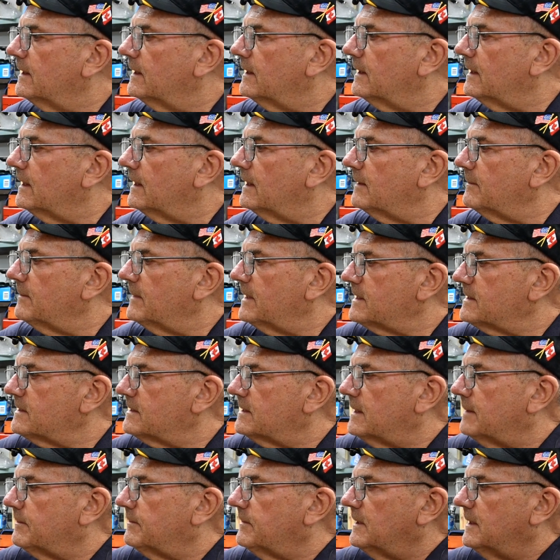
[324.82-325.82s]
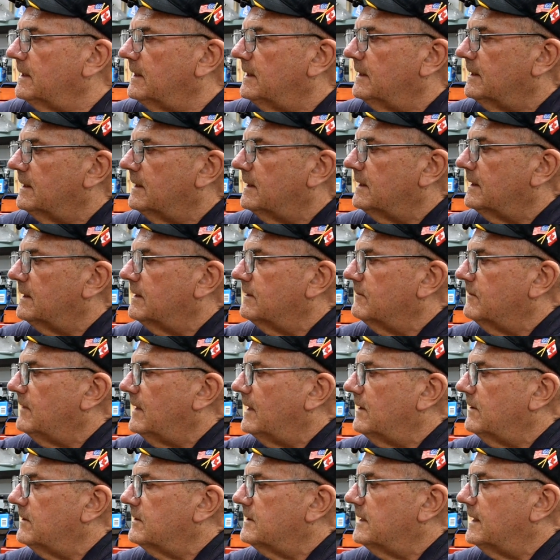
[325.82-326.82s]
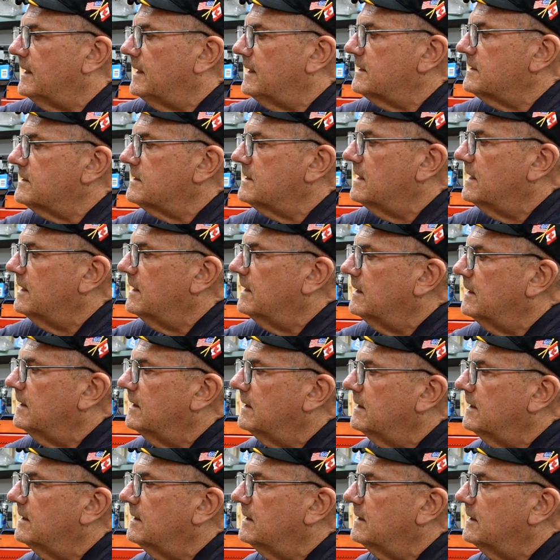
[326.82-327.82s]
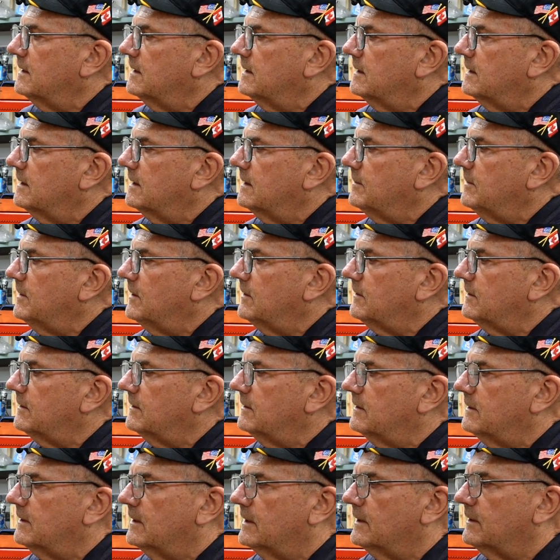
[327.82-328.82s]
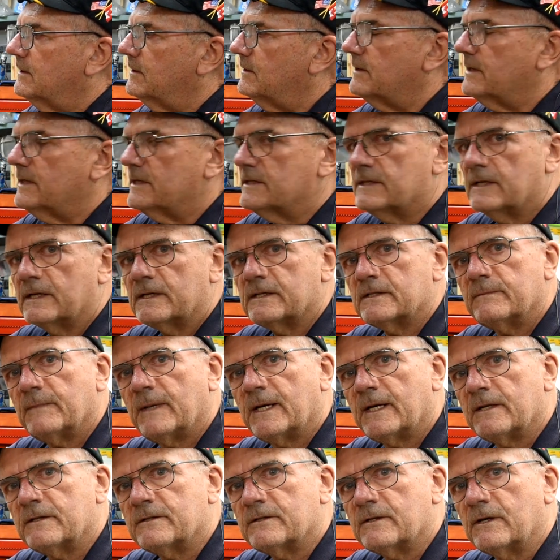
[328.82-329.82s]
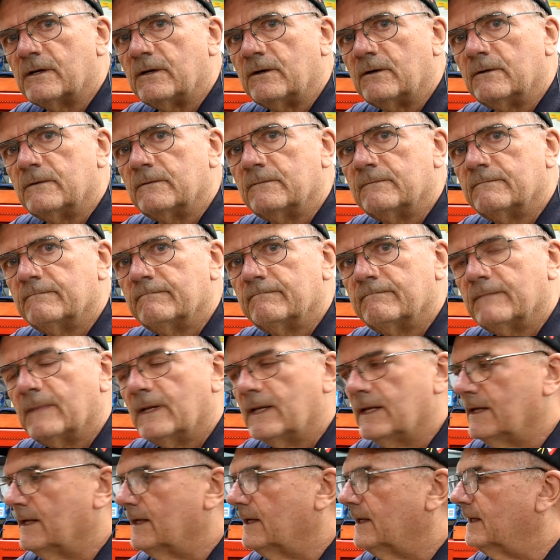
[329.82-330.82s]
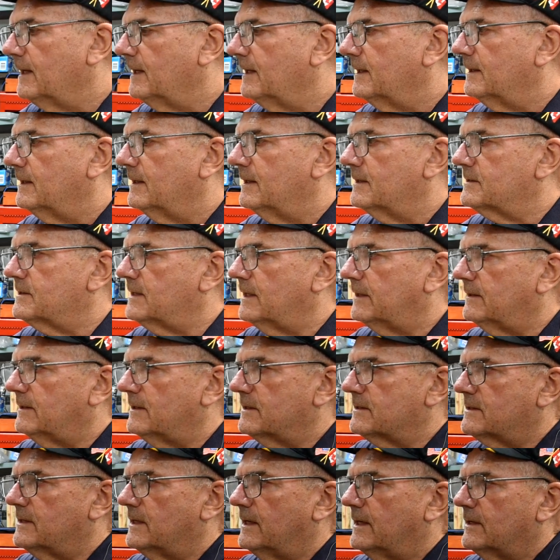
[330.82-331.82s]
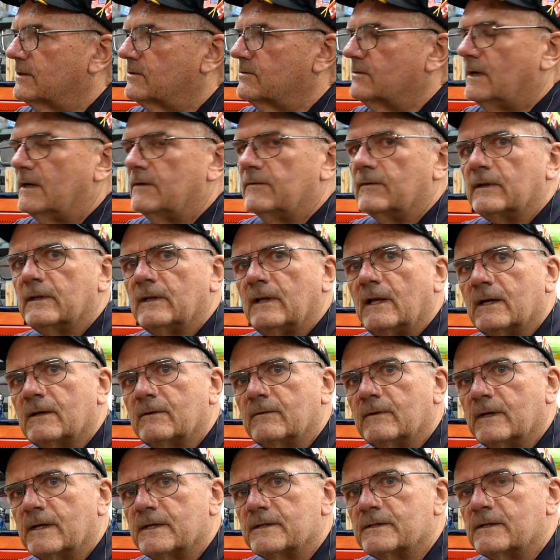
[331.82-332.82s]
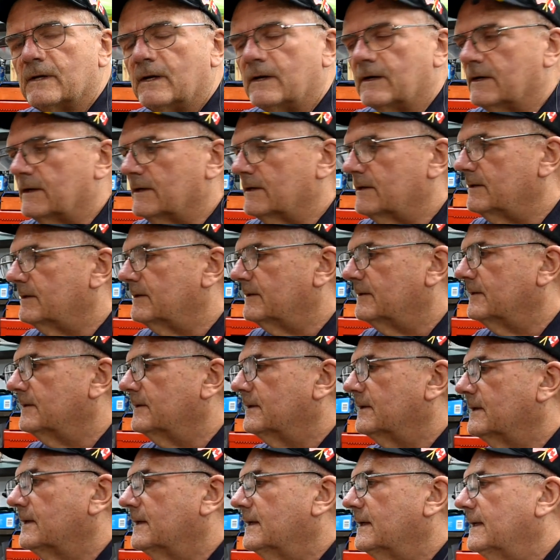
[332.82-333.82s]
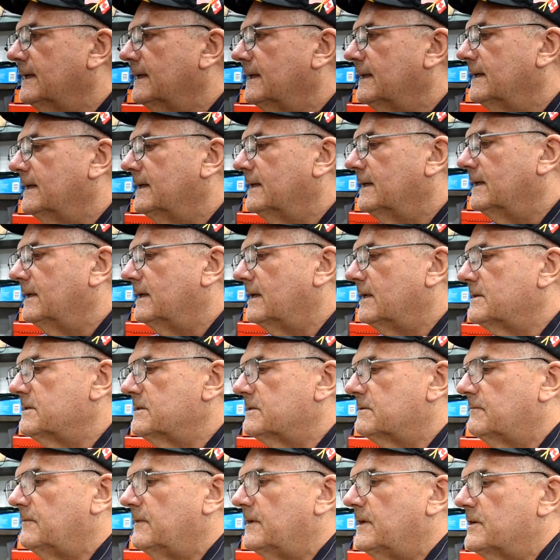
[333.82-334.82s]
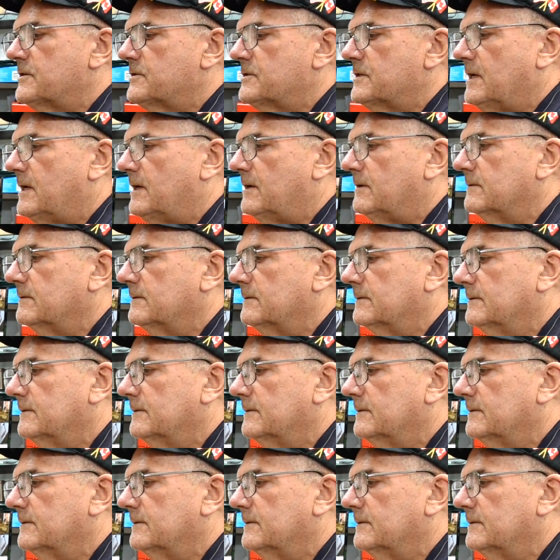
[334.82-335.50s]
I mixed up the uh, Envirotex about 36 minutes ago. I set this thing at 12 o'clock when I started. And I just finished now.